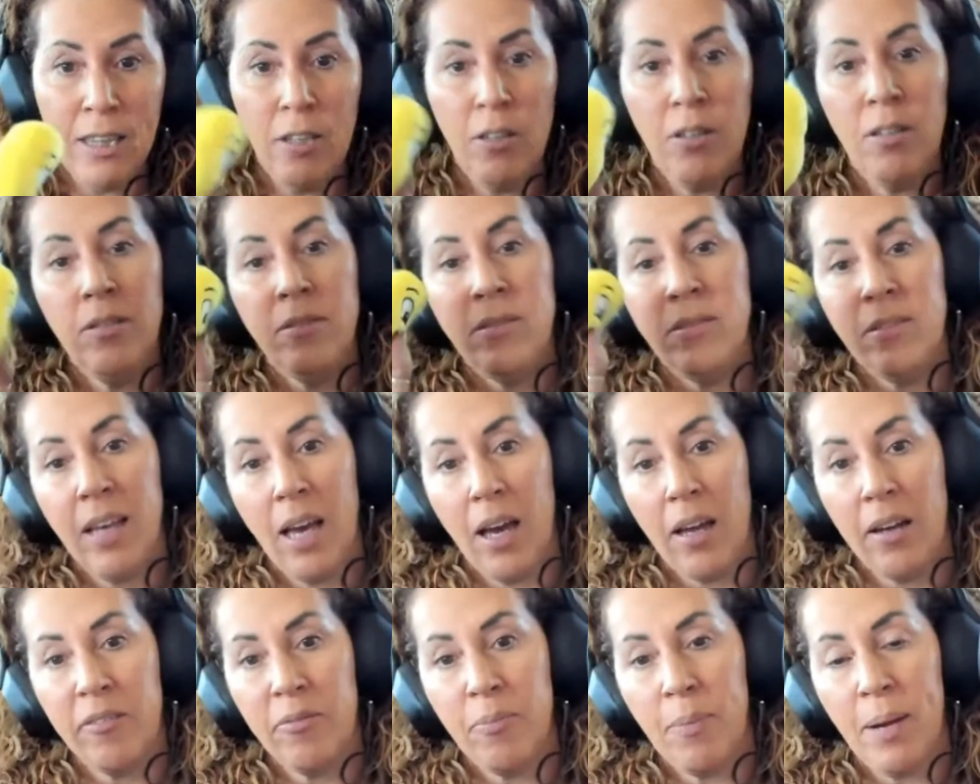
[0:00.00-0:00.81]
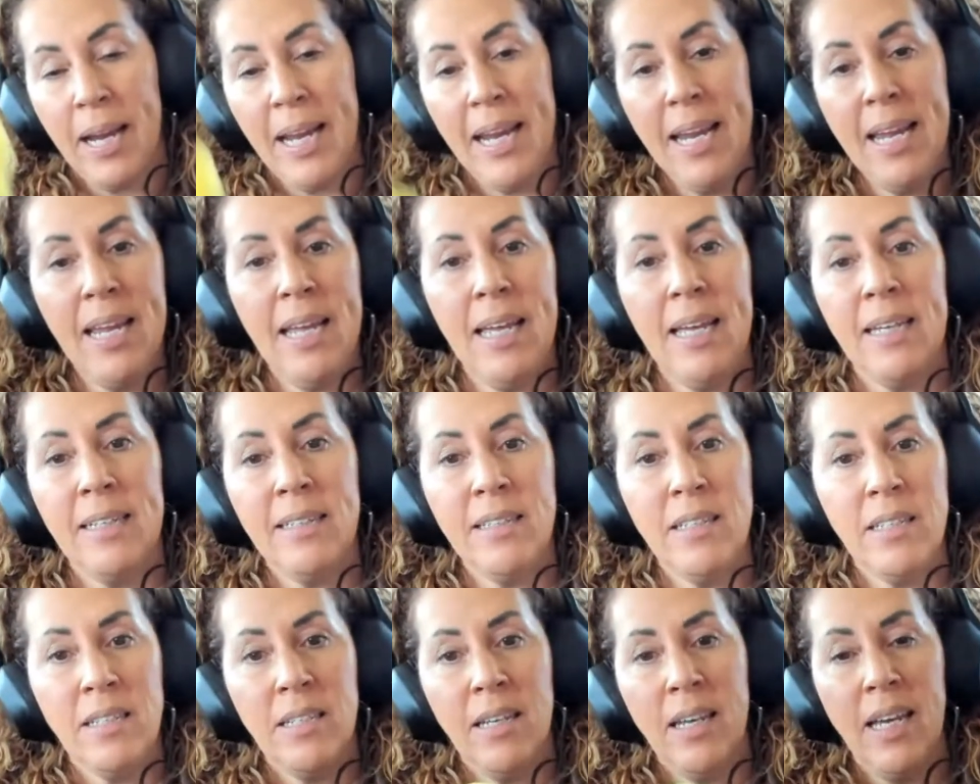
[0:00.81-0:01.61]
this out of my
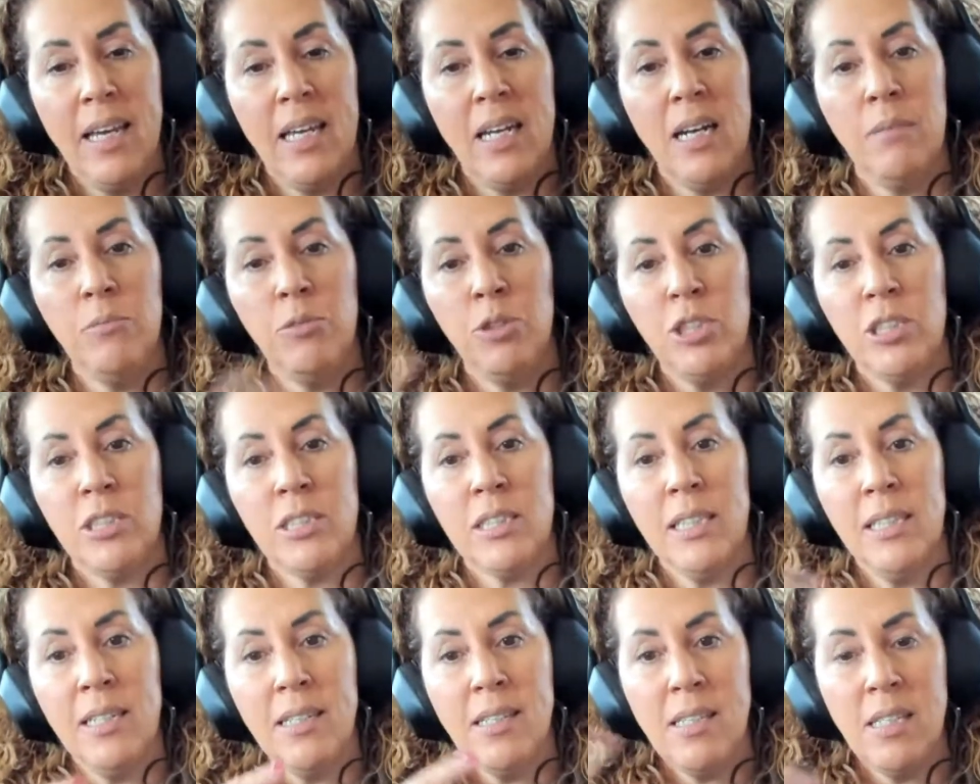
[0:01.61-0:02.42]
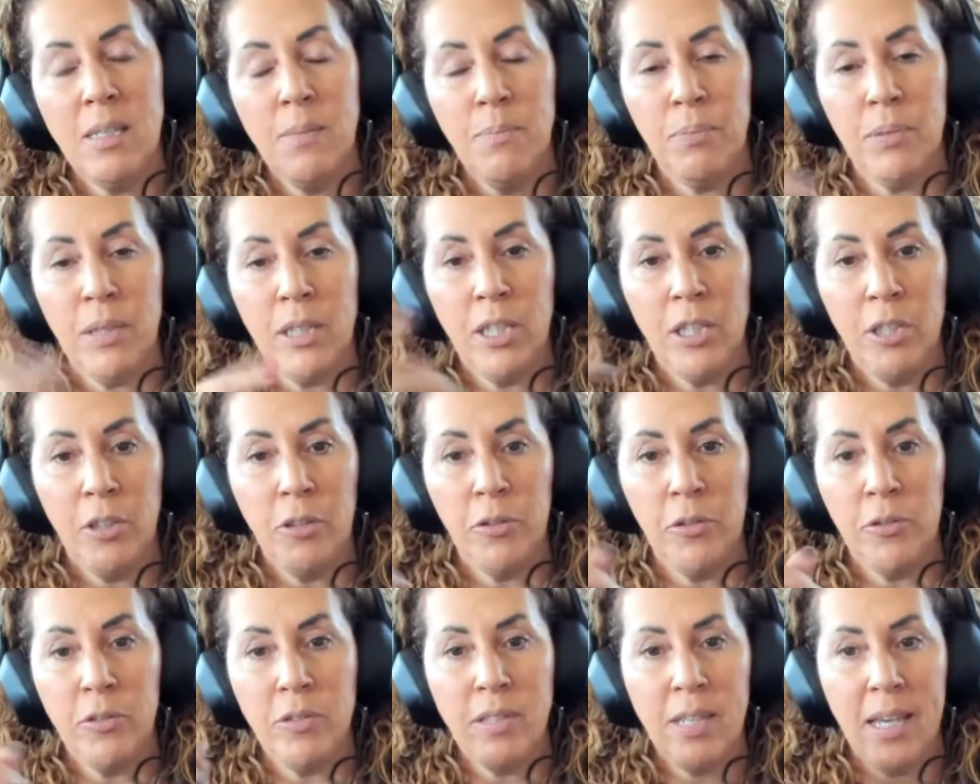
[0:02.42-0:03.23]
hand and I'm just going to simply
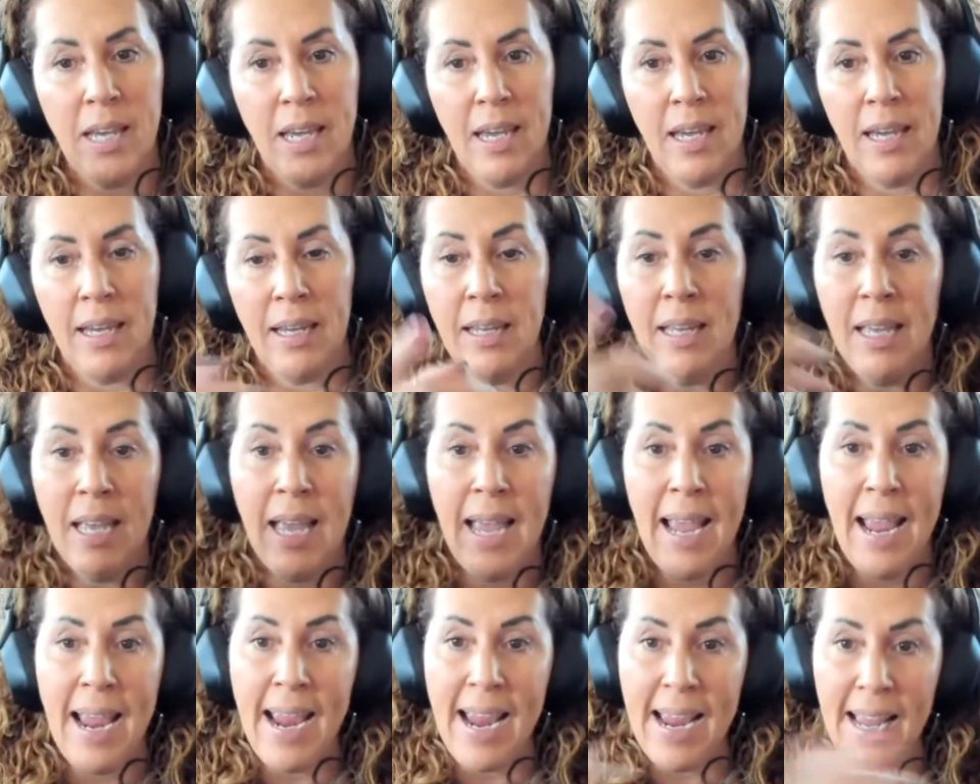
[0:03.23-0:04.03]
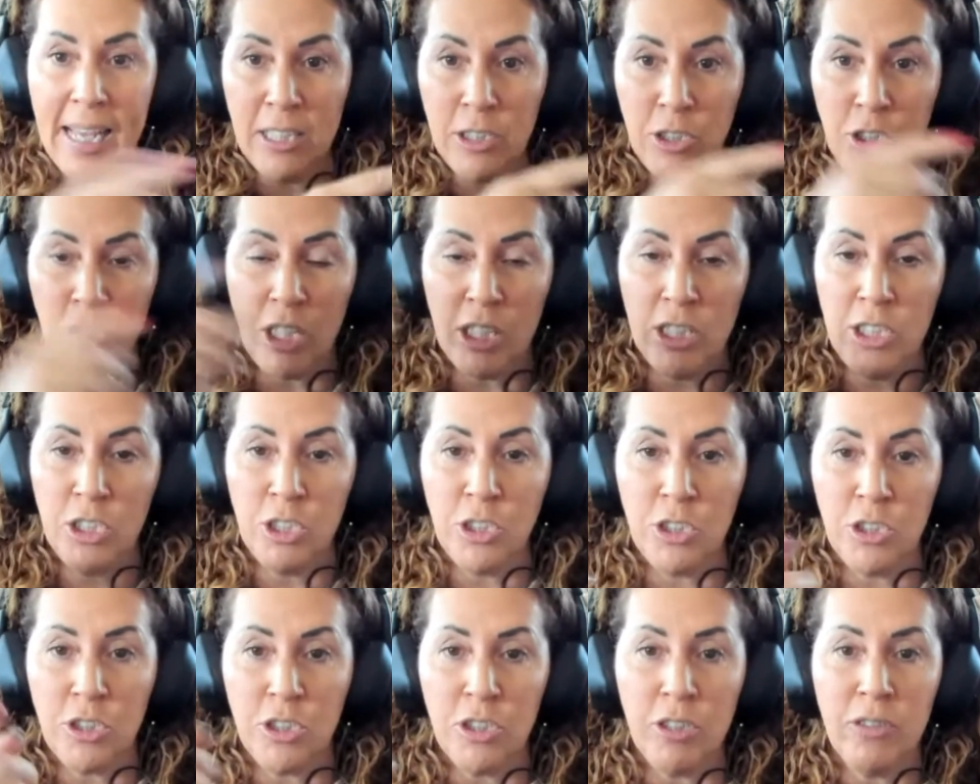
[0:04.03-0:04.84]
use a hand
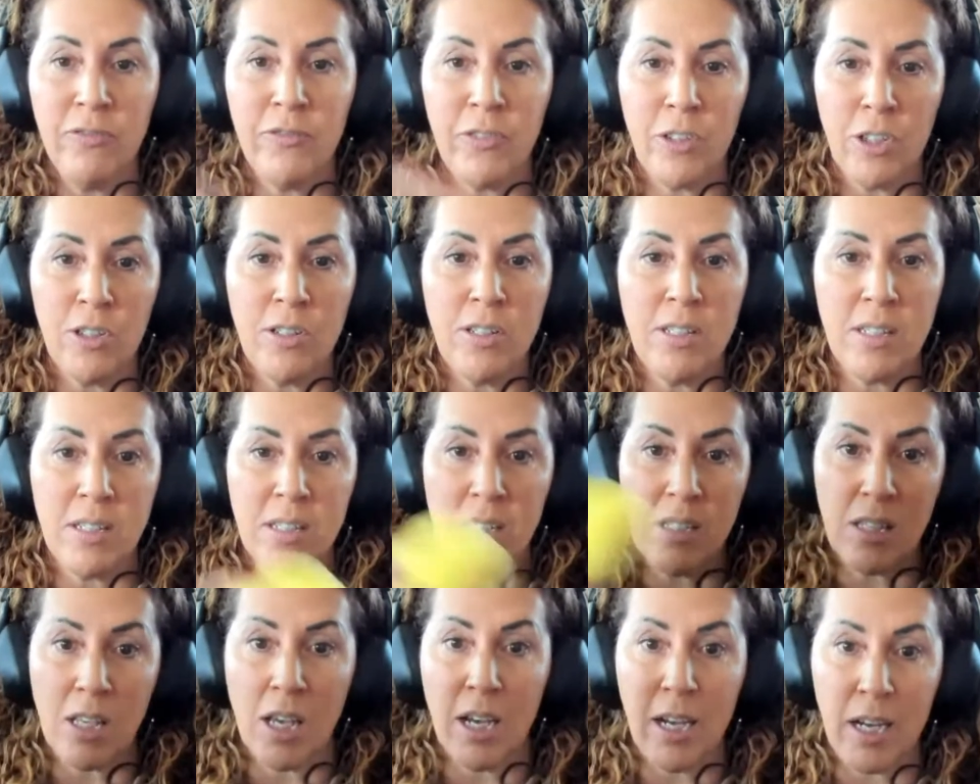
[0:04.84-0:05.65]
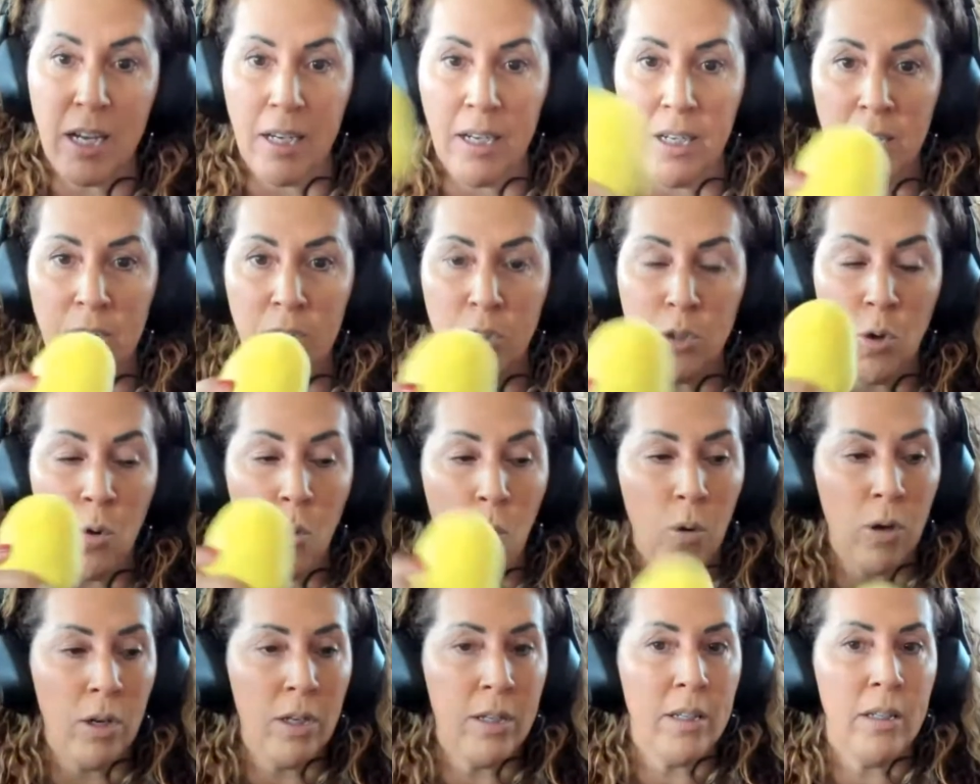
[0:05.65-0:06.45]
gesture versus a
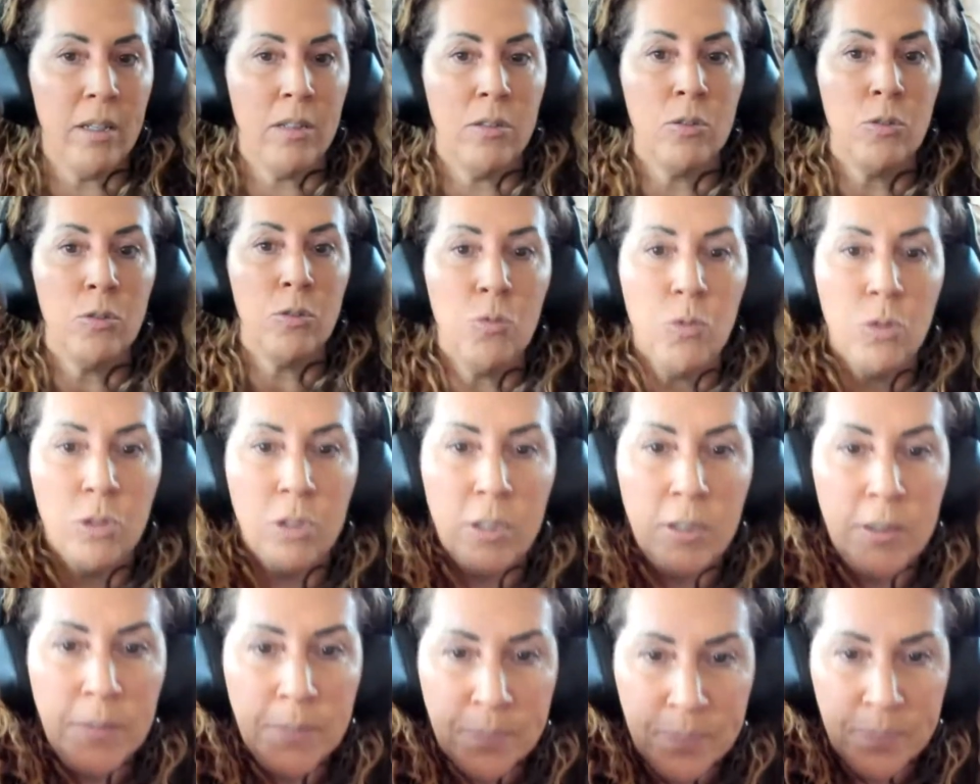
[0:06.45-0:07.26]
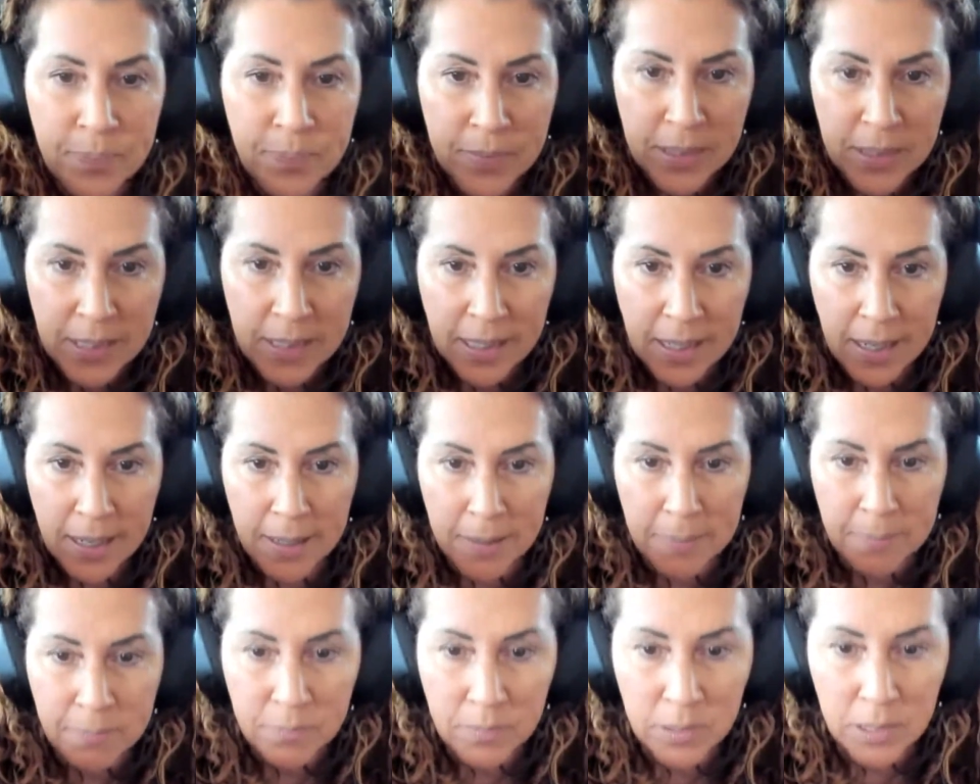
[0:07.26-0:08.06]
toy lure.
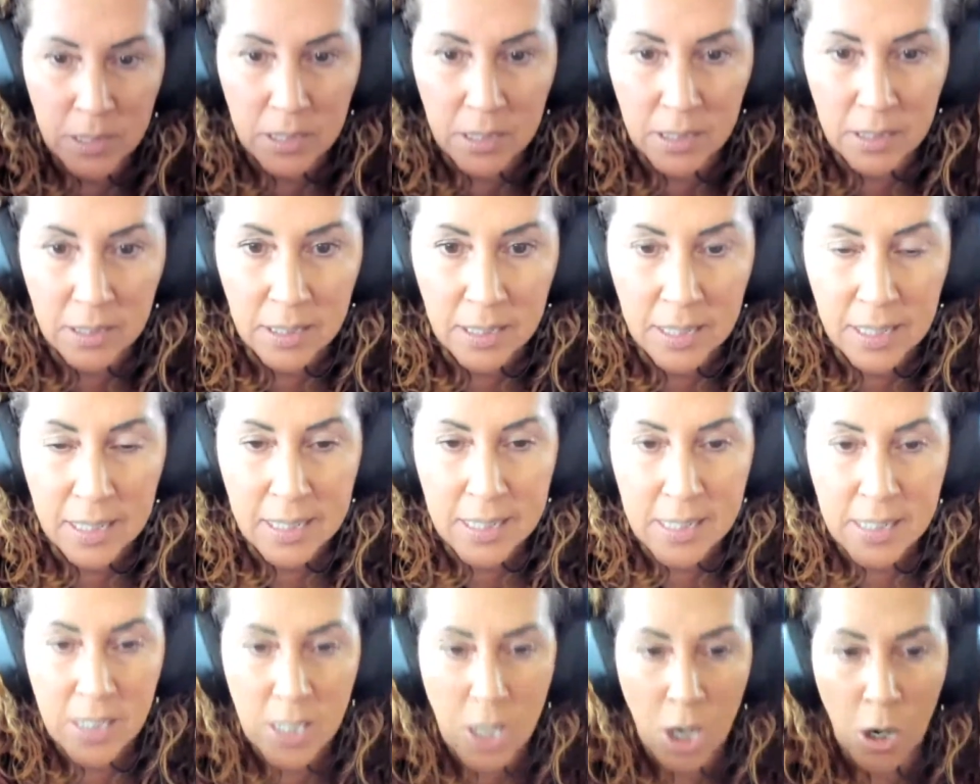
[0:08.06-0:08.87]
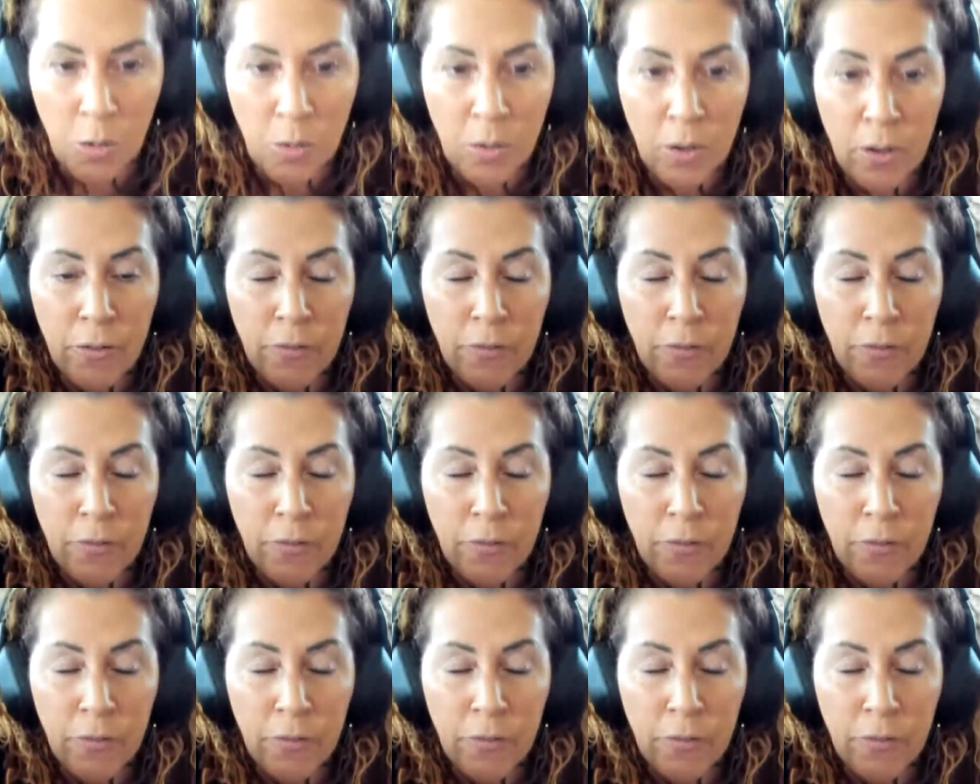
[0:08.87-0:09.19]
Okay. So